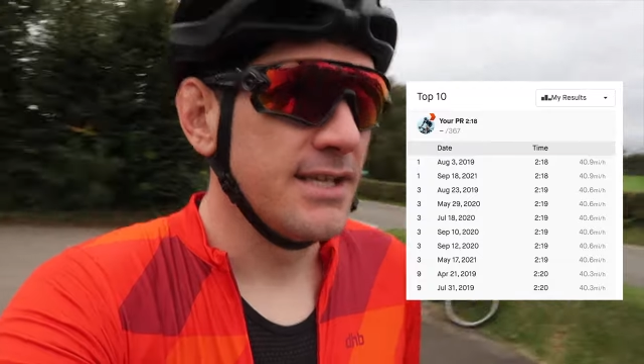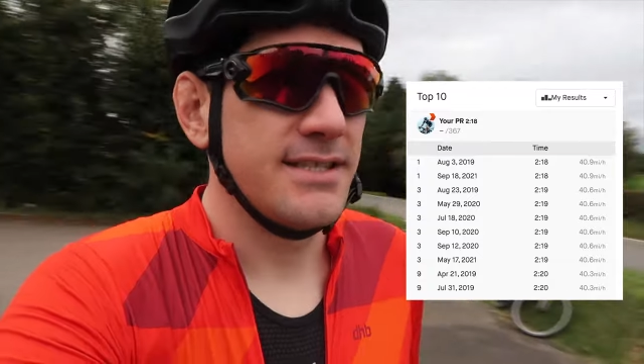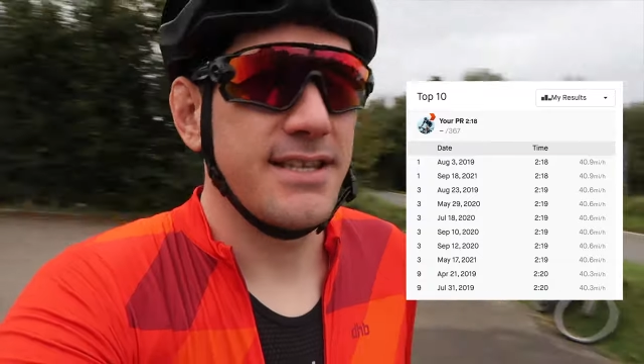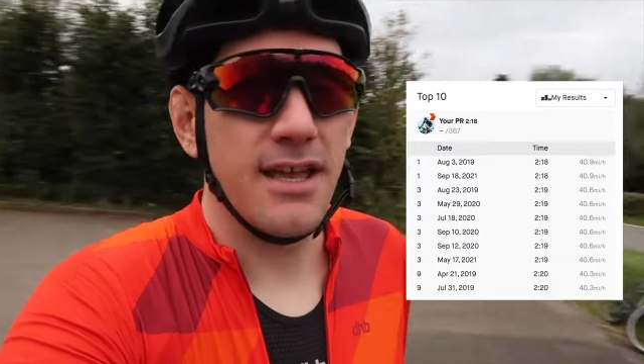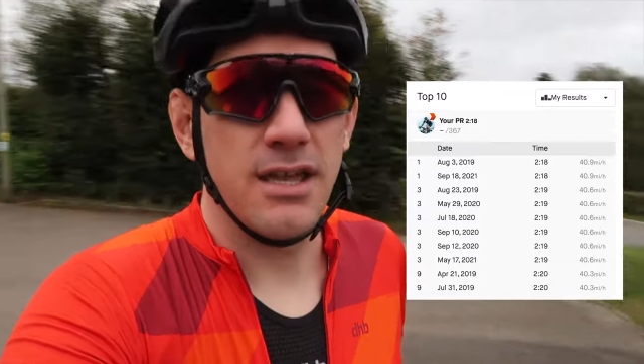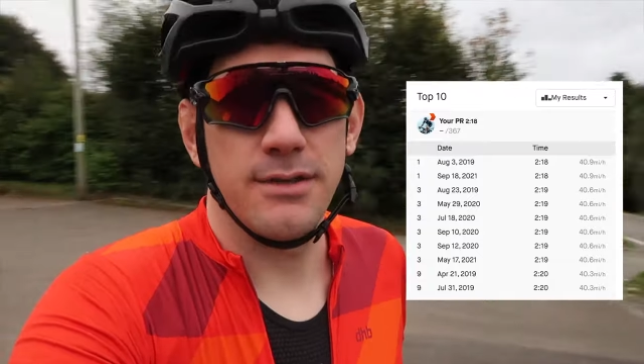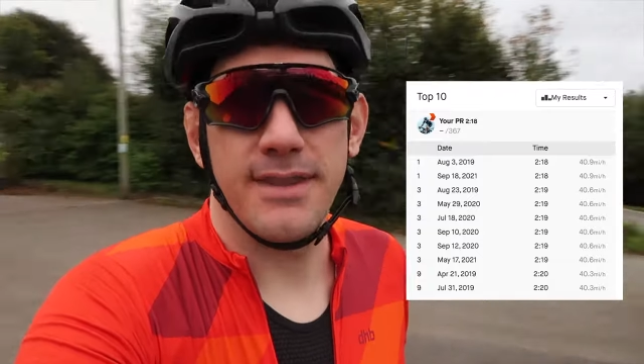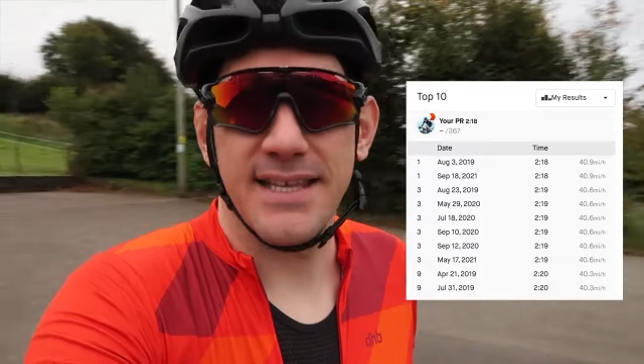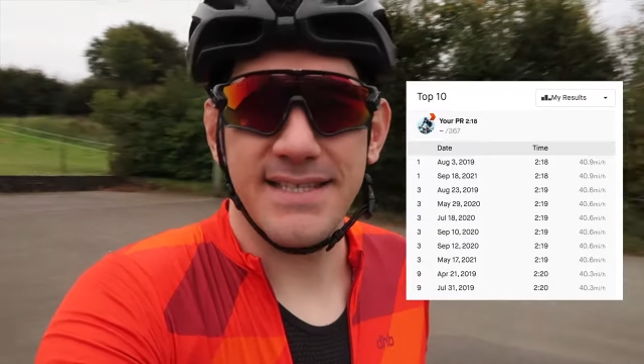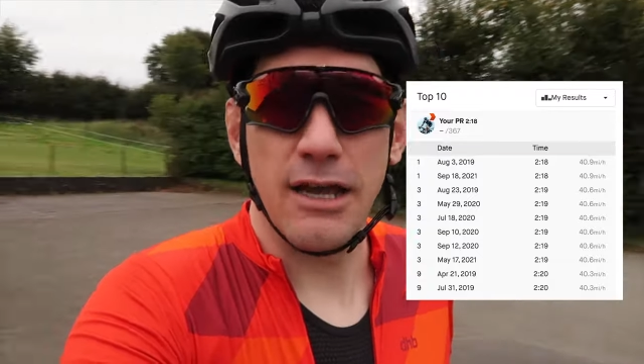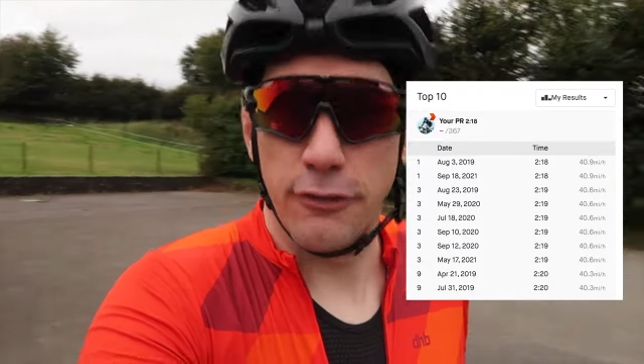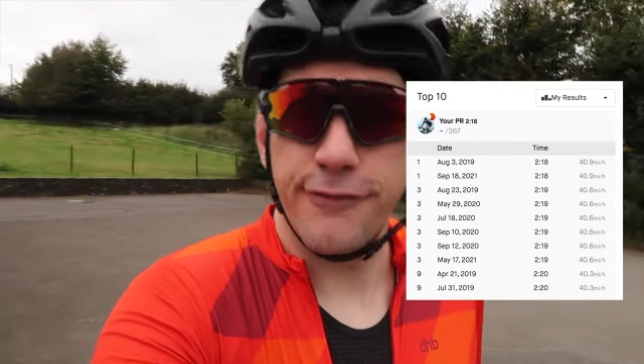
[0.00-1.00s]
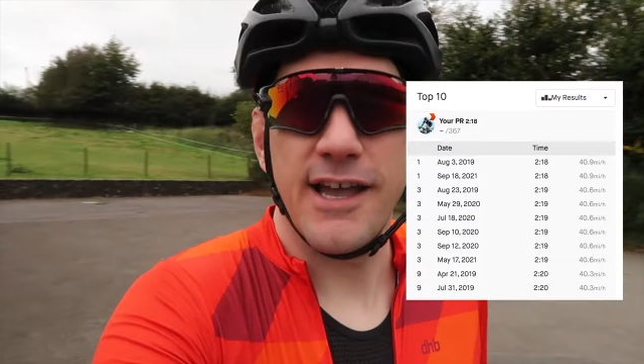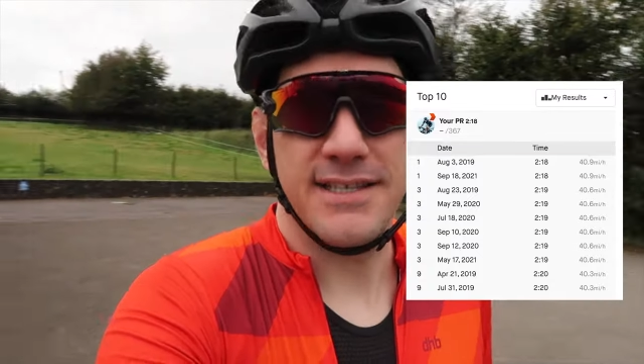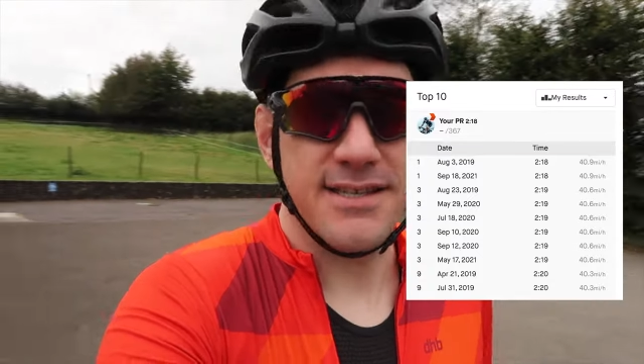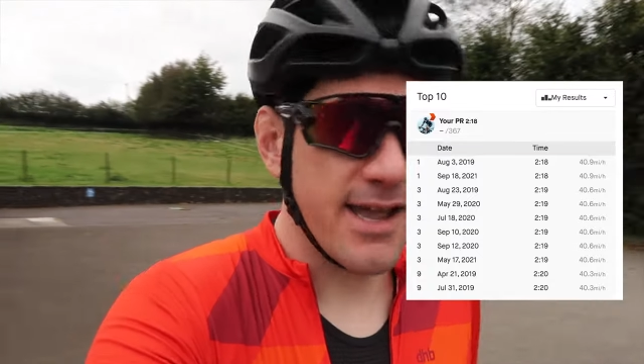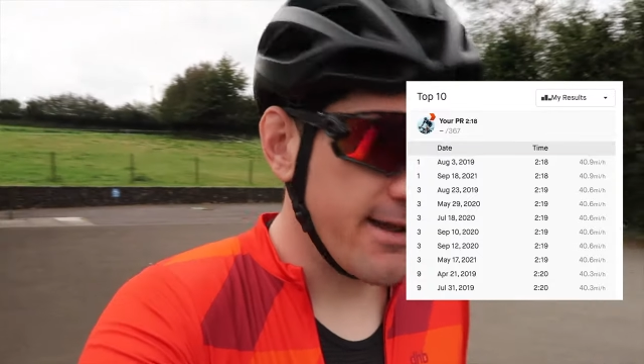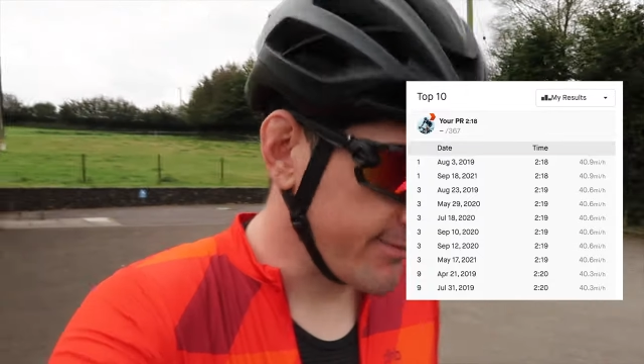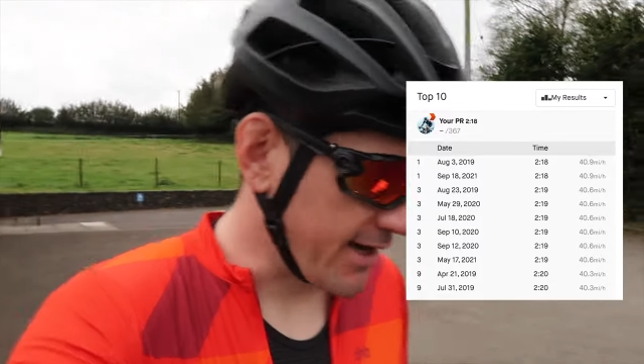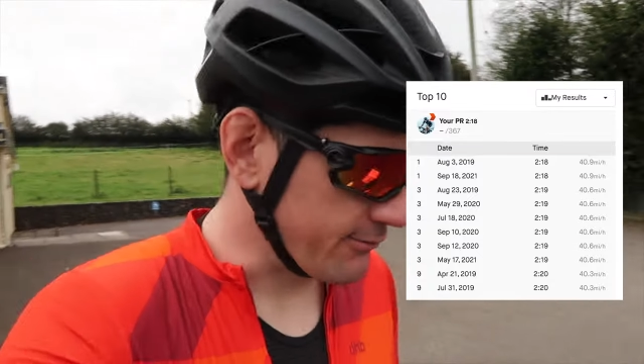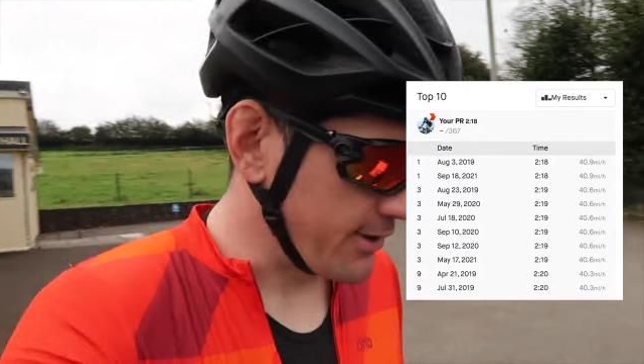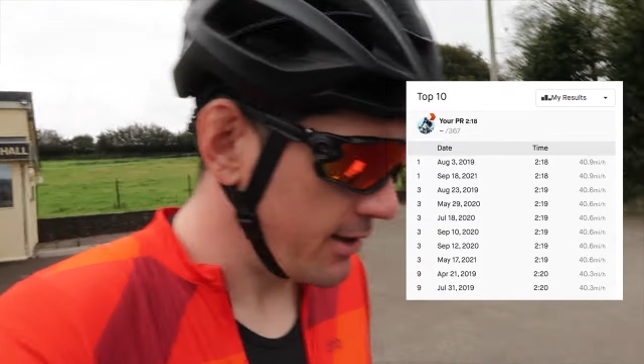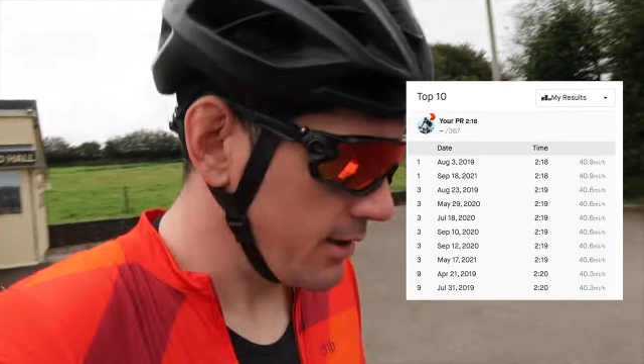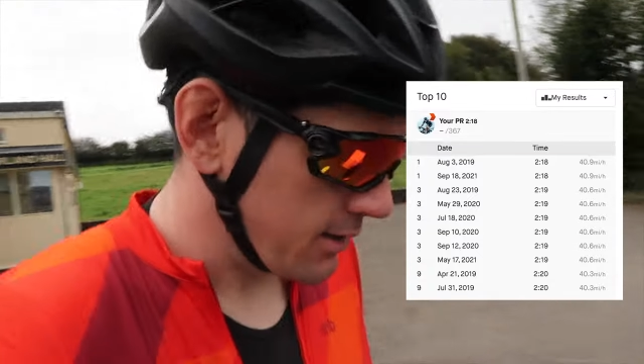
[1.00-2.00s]
So that's how fast I am
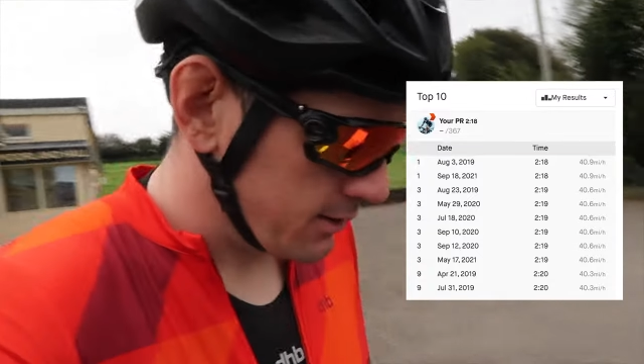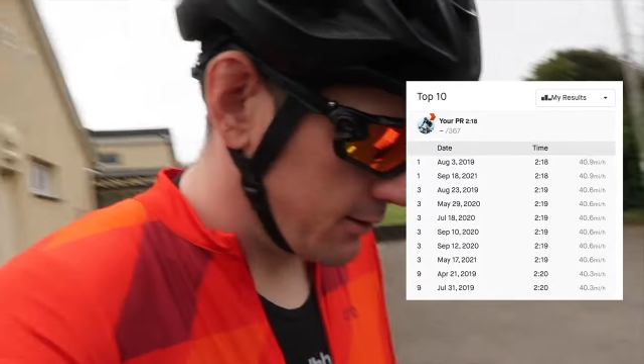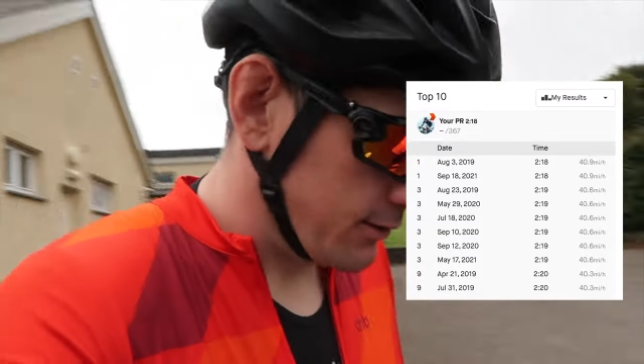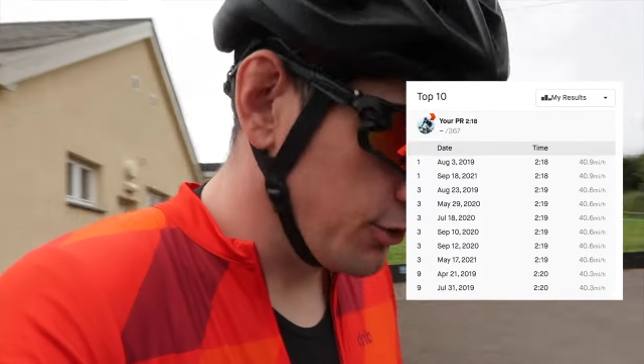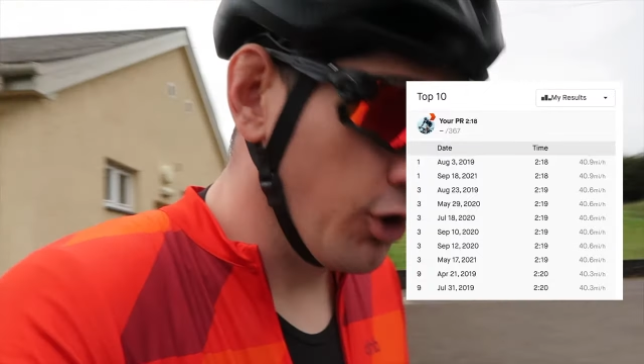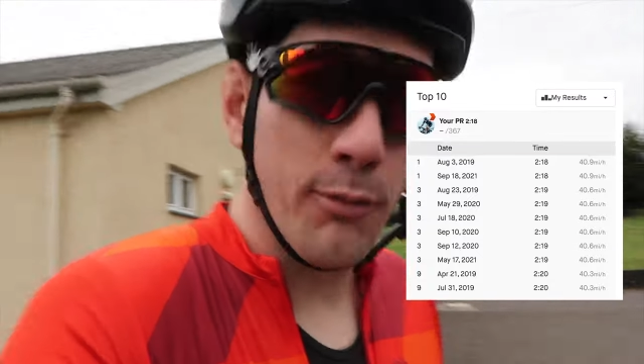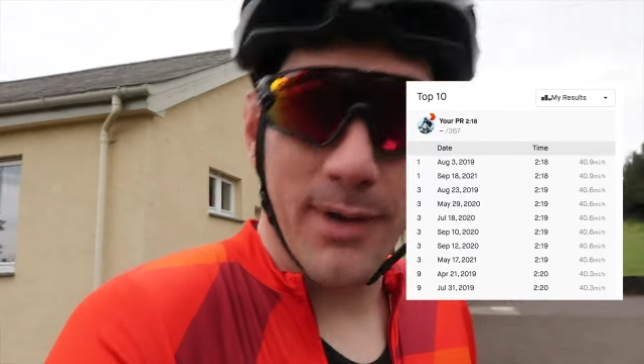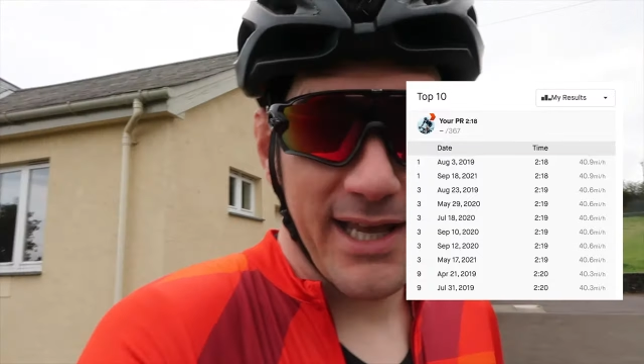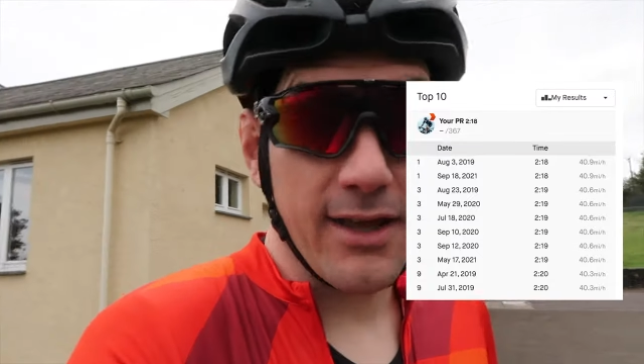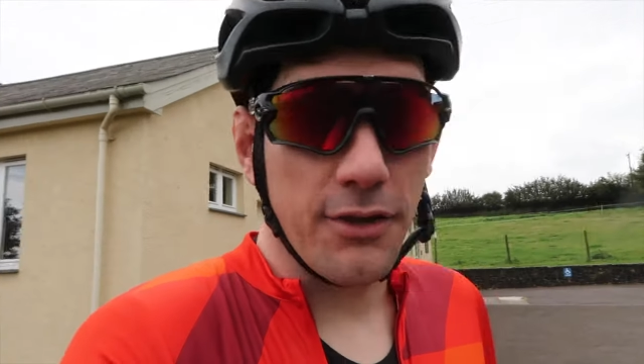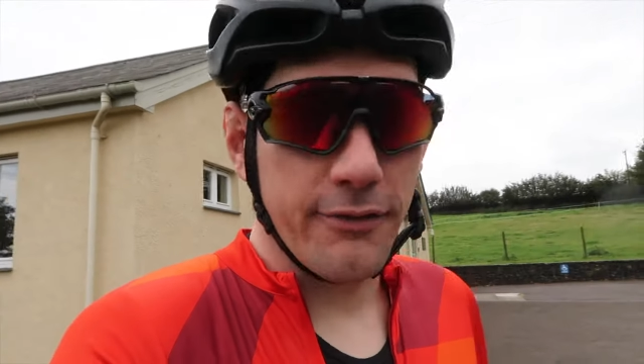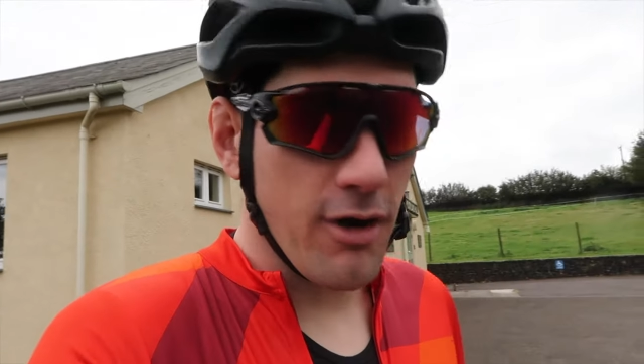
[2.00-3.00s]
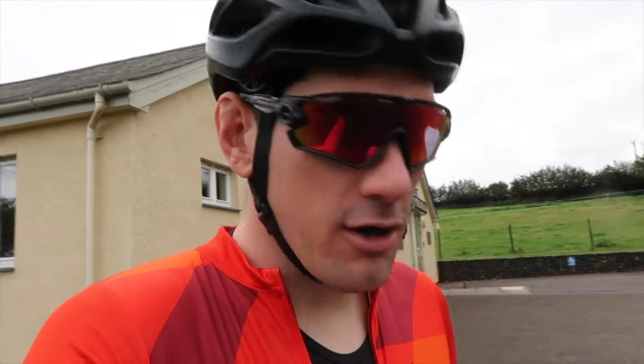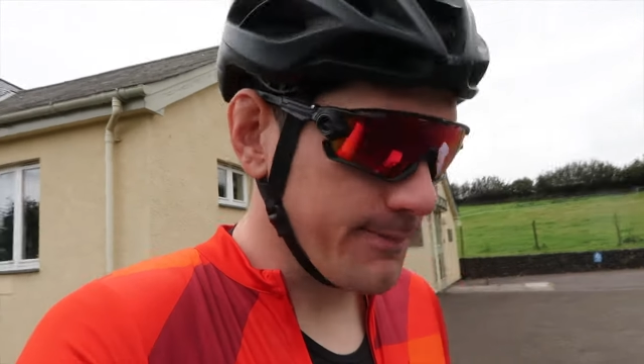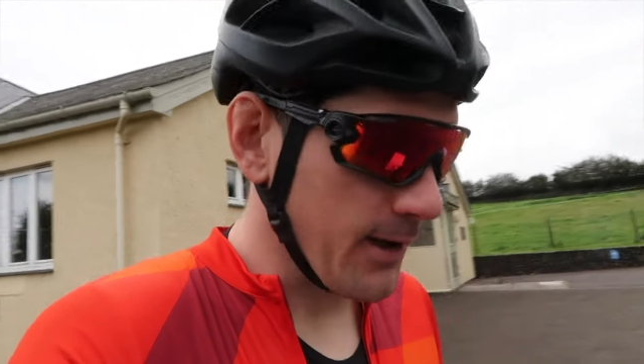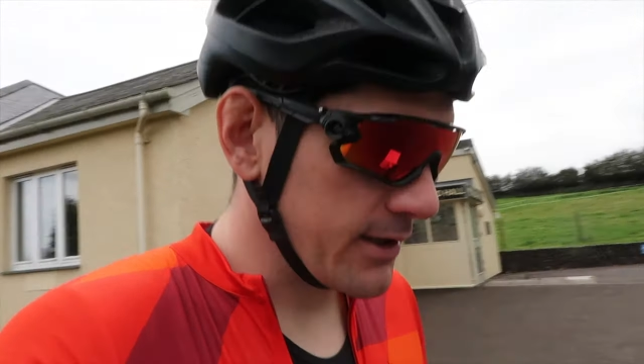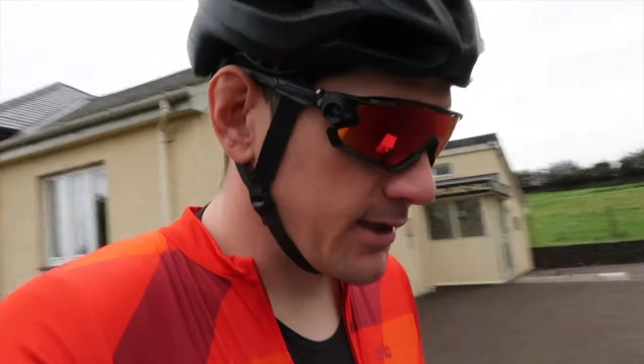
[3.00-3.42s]
down there normally on the road bike.